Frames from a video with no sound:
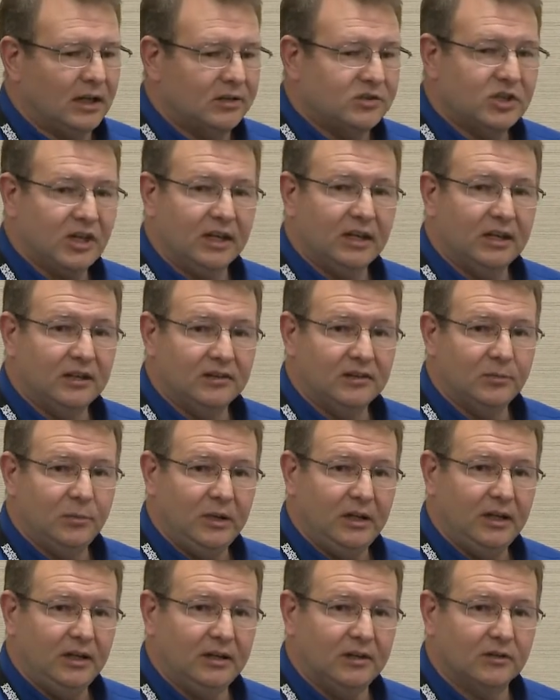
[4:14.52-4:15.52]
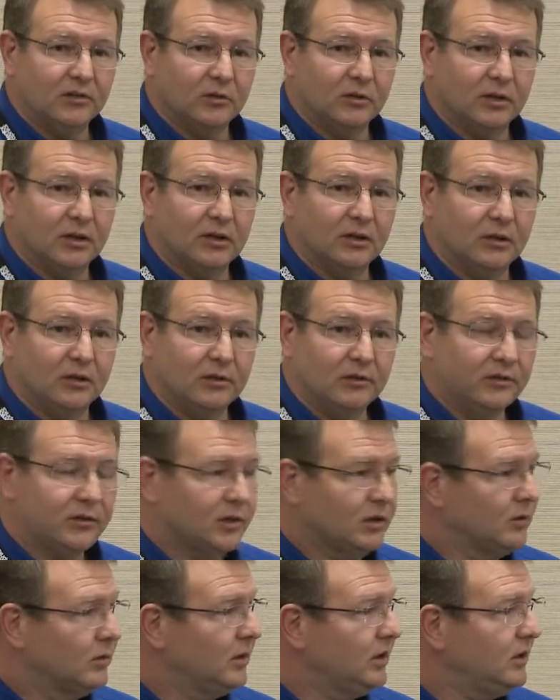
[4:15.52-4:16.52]
Check-in speed is critical,
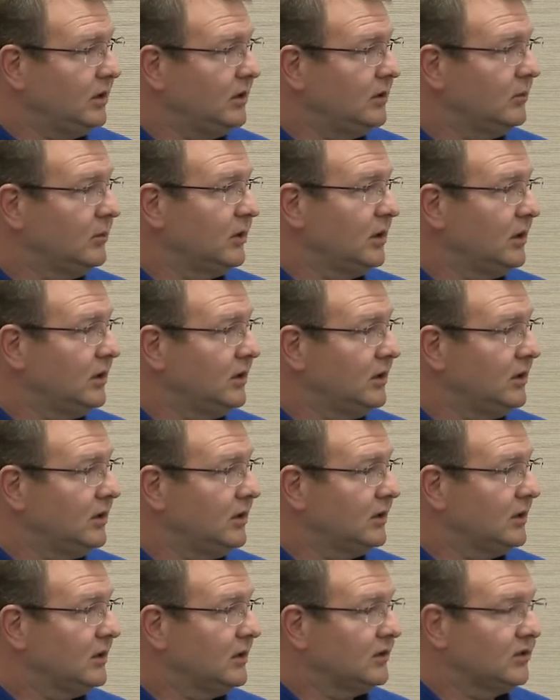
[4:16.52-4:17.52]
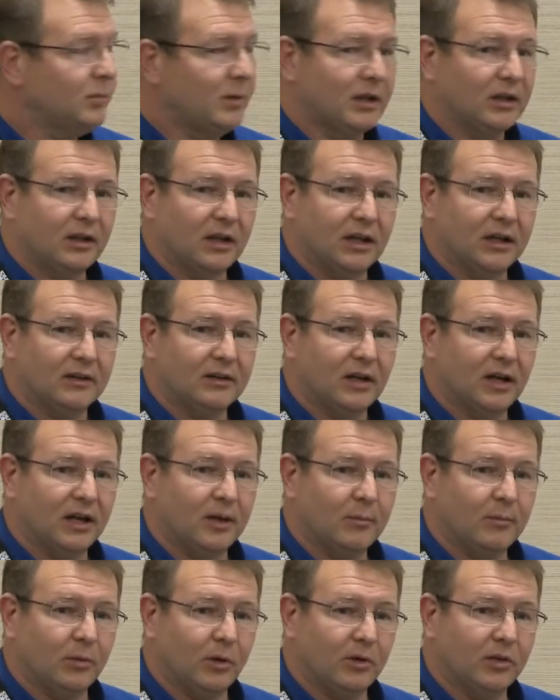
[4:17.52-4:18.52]
so we spend a lot of
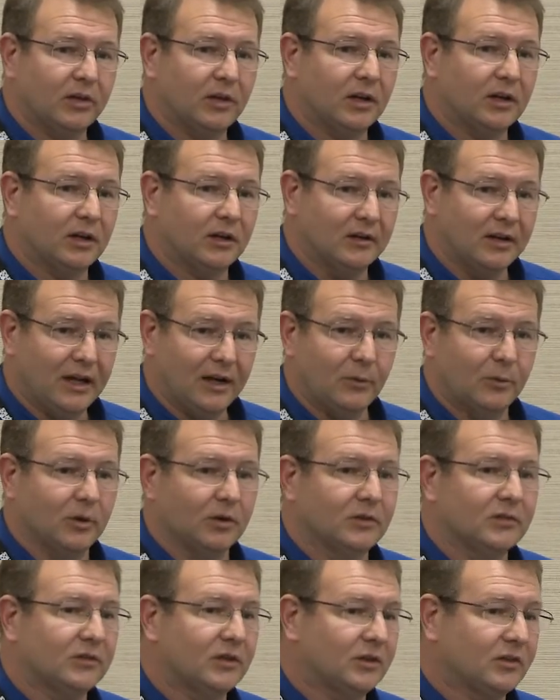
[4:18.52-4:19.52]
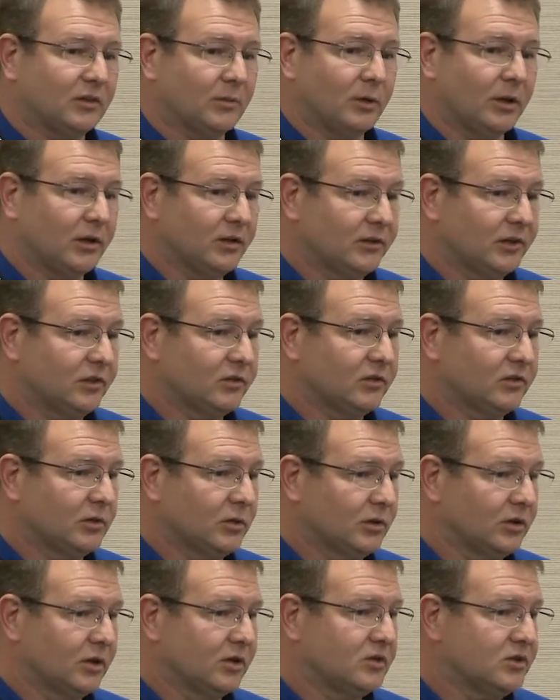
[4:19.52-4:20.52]
time both on our networks as well as our
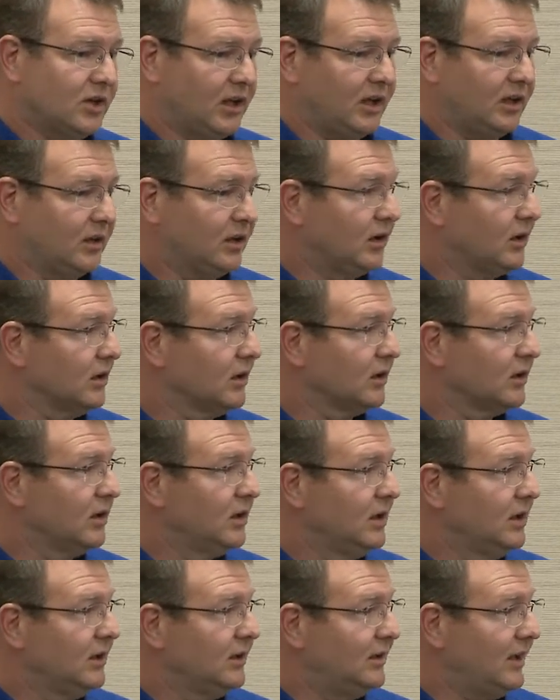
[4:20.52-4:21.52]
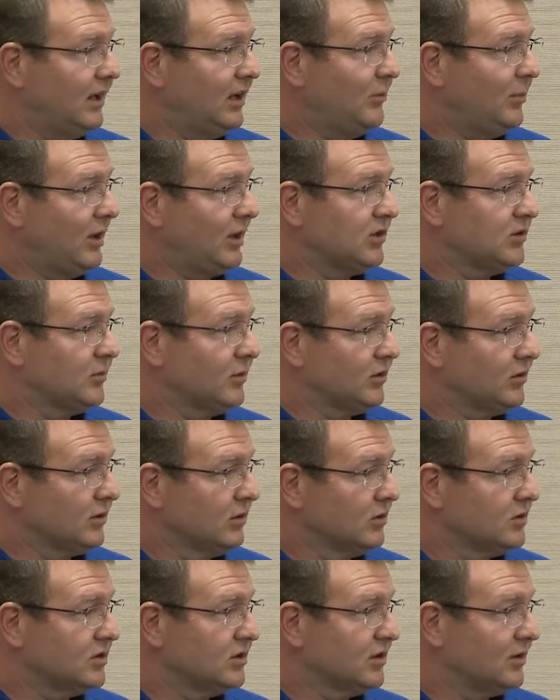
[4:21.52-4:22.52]
storage and our data management
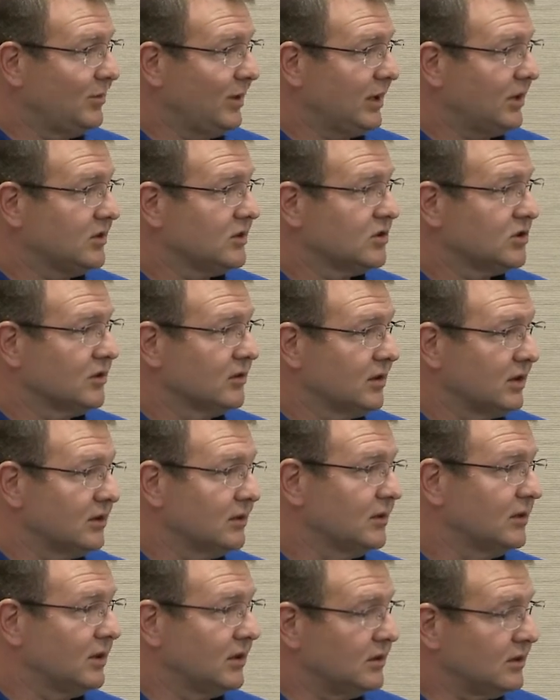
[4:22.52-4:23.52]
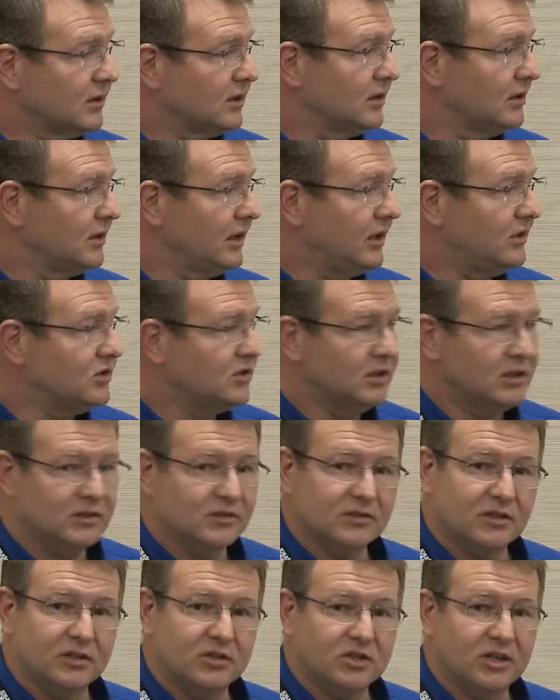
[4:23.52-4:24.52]
solution to make sure that the
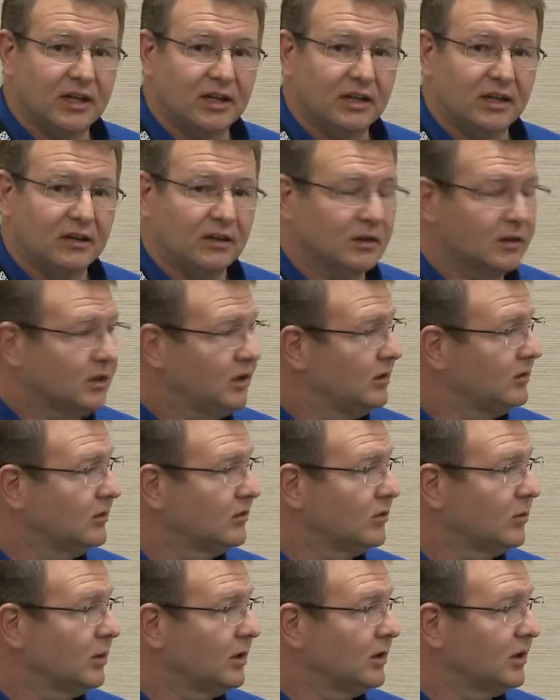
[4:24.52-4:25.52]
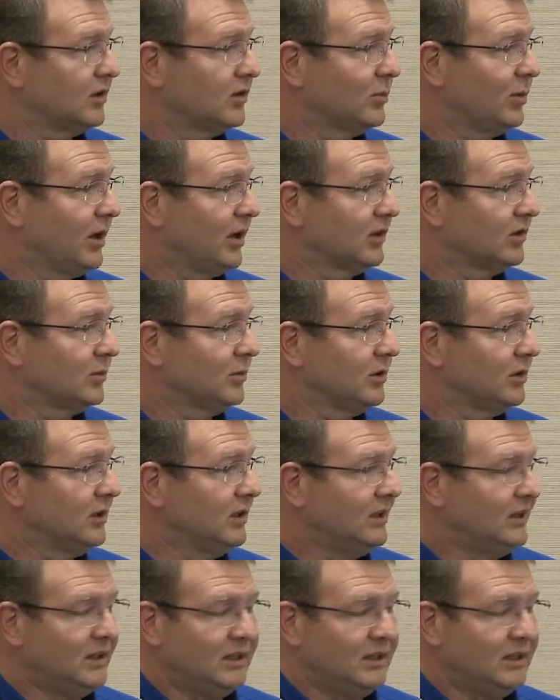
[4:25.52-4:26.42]
engineers can check in their code as quickly as possible.